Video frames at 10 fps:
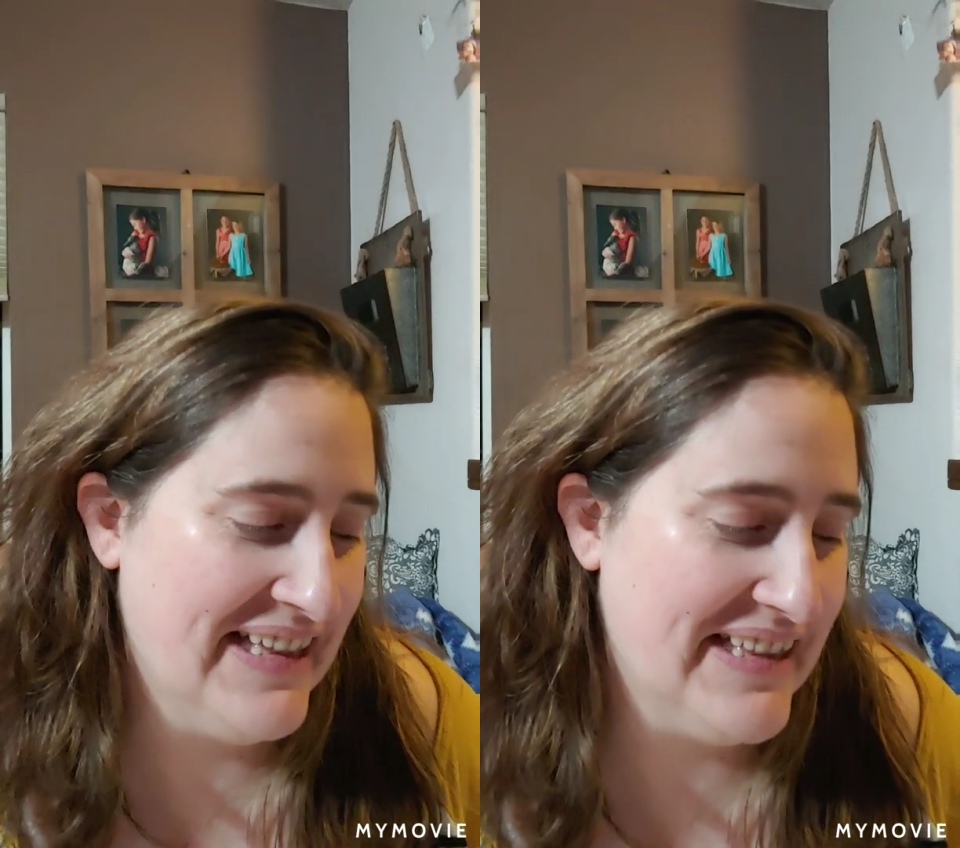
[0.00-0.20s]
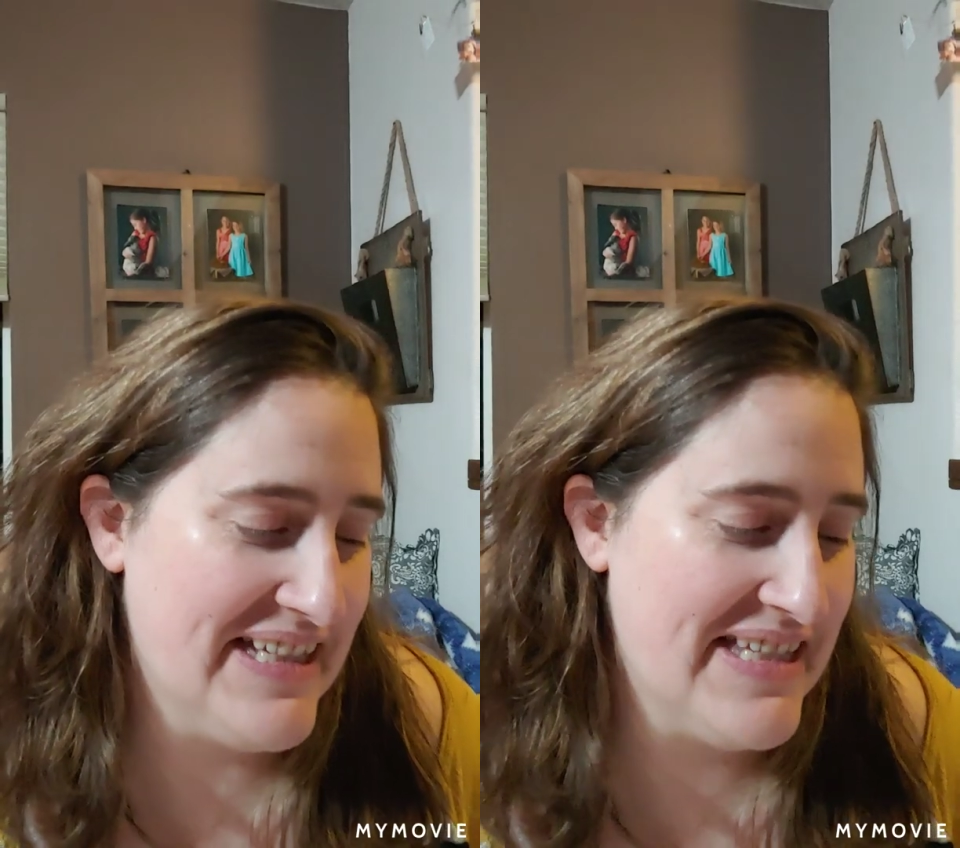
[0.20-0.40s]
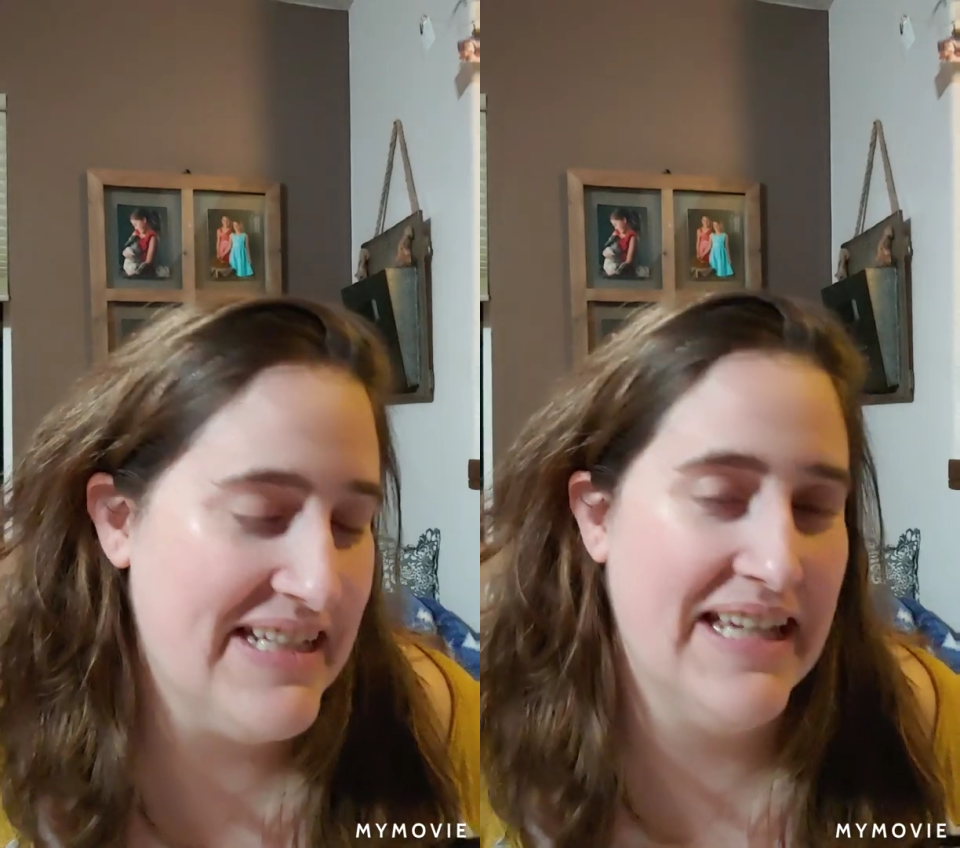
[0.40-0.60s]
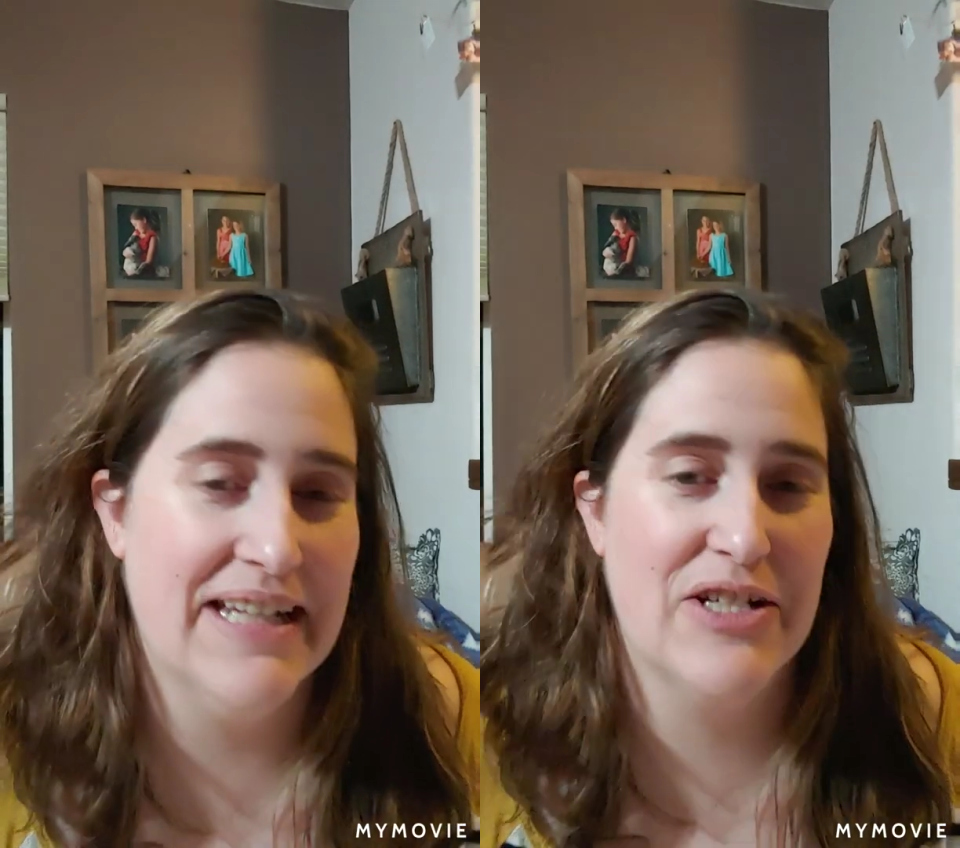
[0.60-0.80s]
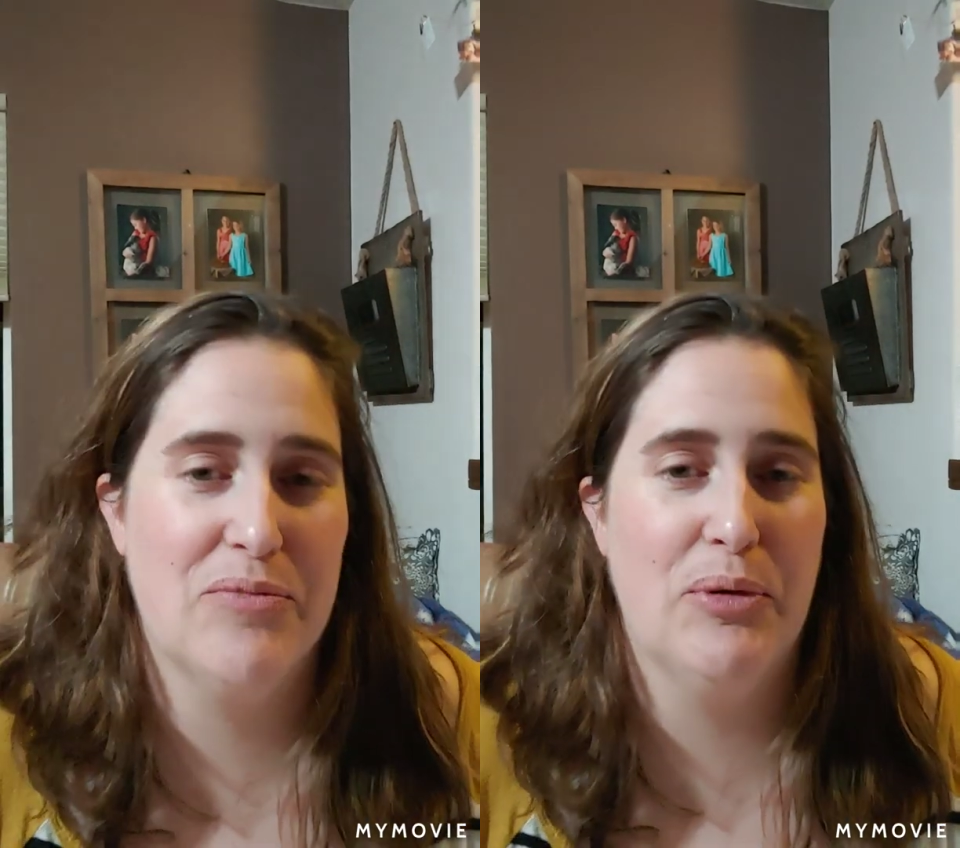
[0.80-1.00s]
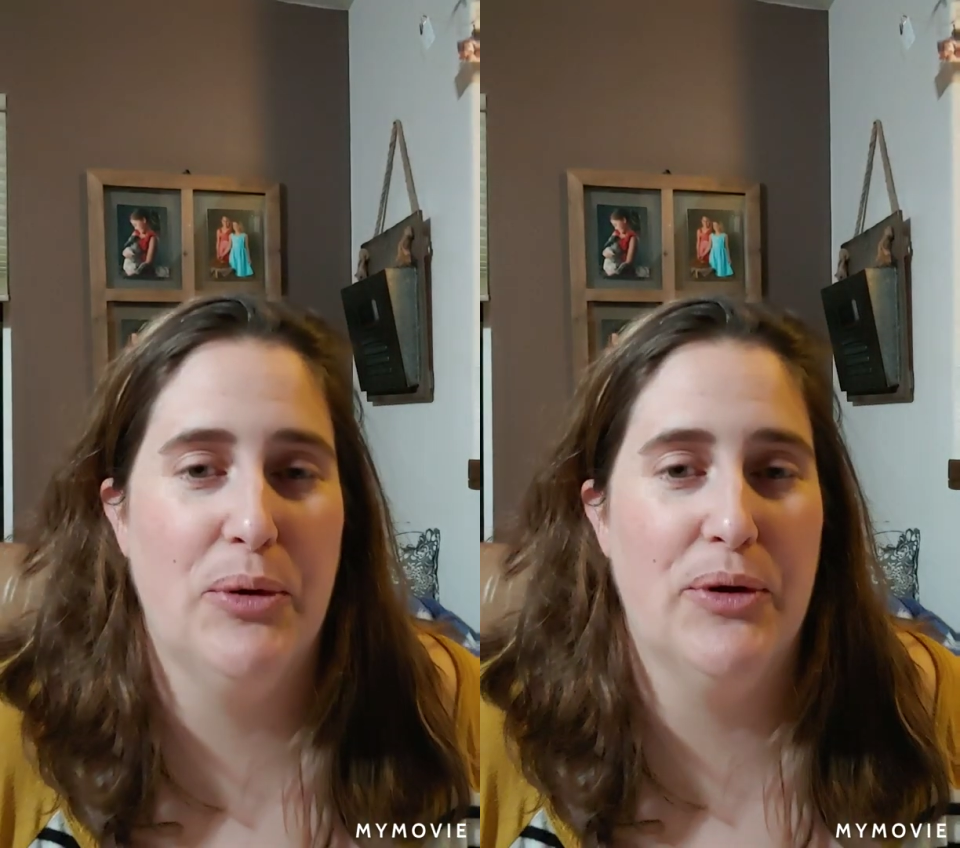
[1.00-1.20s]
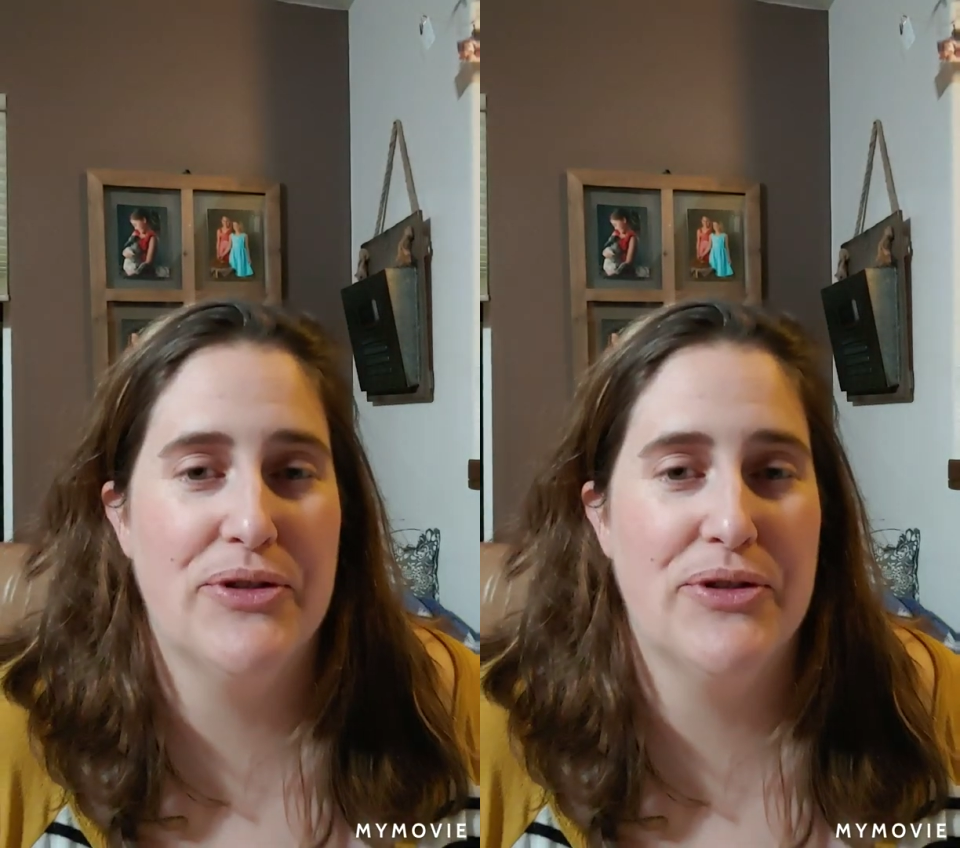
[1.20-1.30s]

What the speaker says: listen, and explore.